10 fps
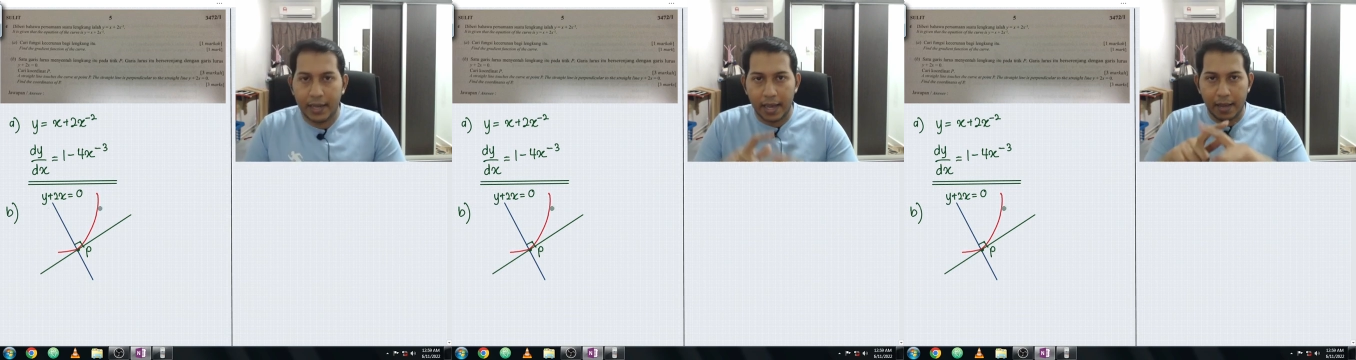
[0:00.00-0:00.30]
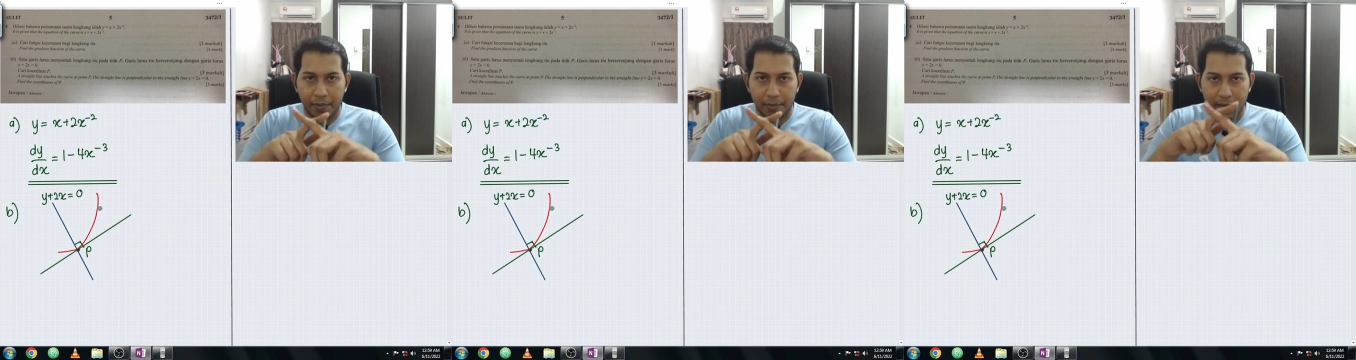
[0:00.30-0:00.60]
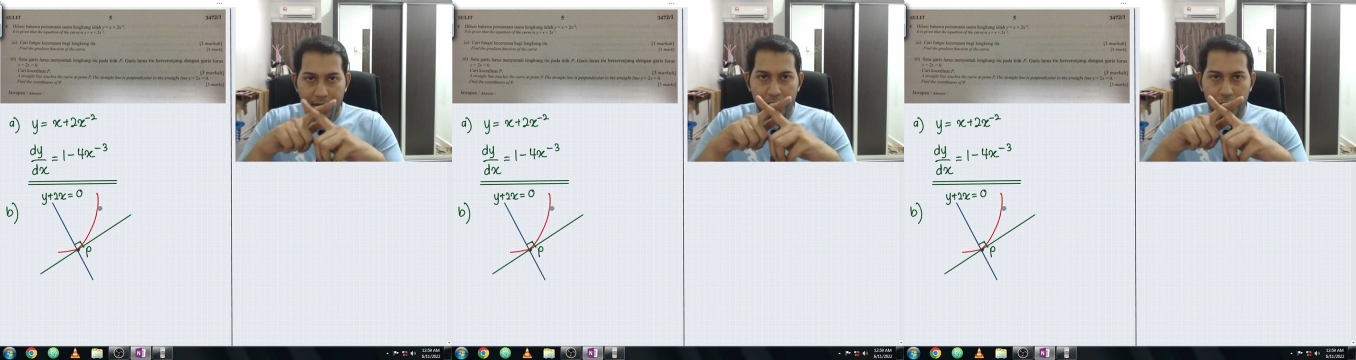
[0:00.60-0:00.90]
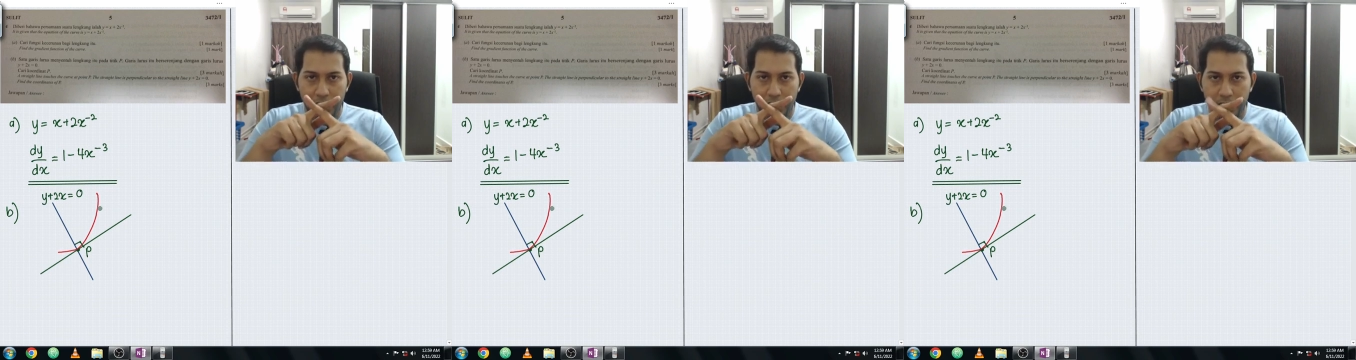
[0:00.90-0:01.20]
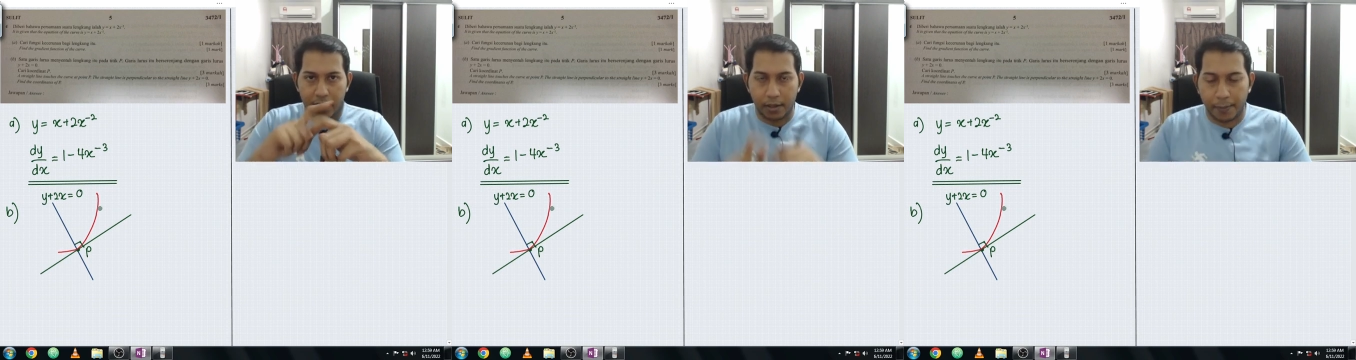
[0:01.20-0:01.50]
they are perpendicular to
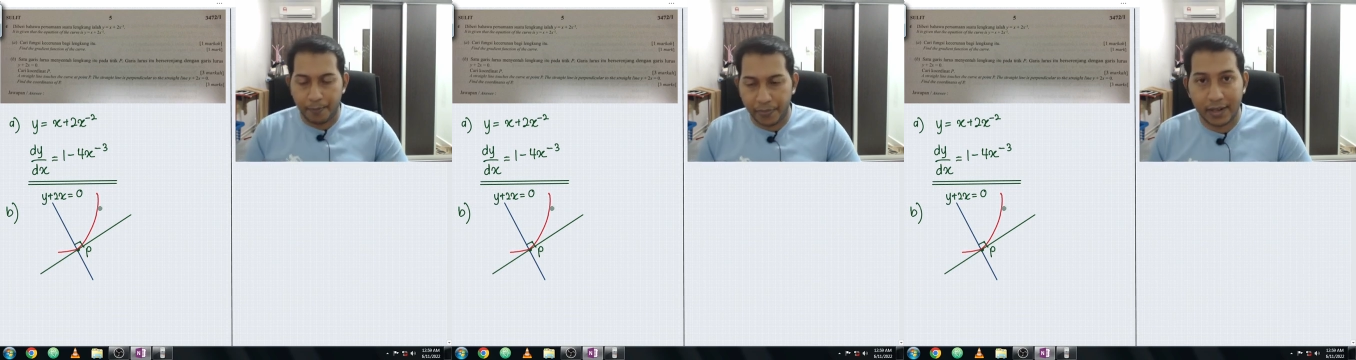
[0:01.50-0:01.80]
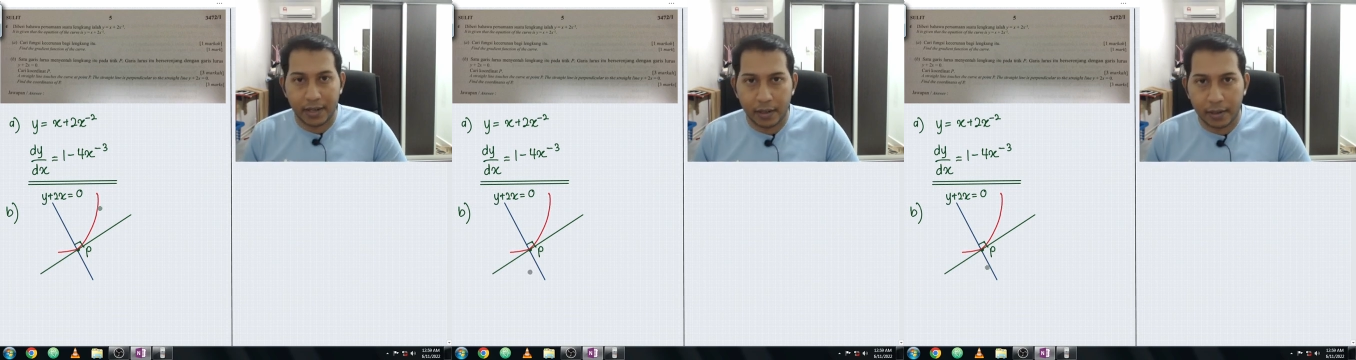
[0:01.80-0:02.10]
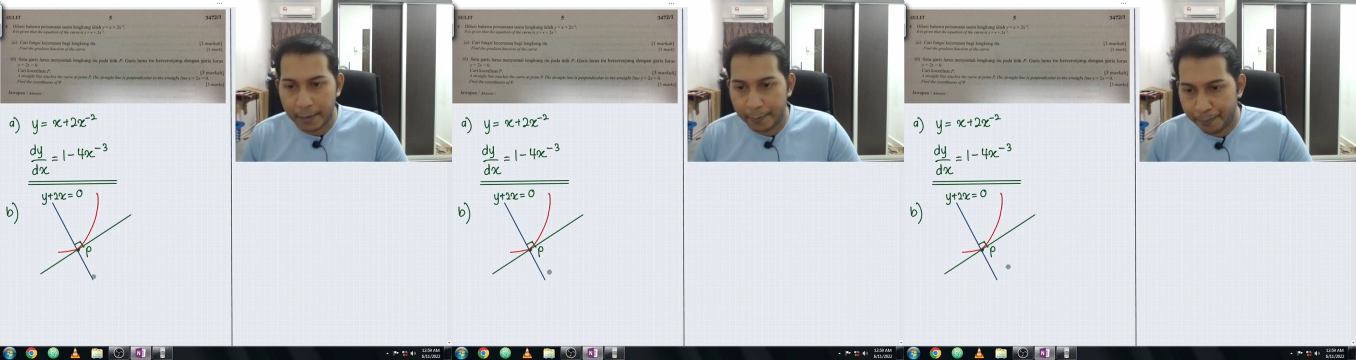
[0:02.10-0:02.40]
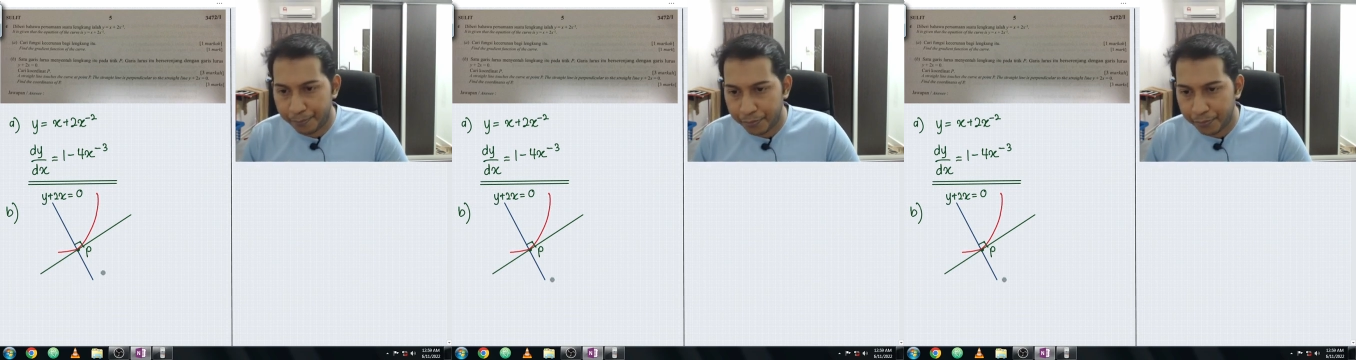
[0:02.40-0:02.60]
each other, 90 degree.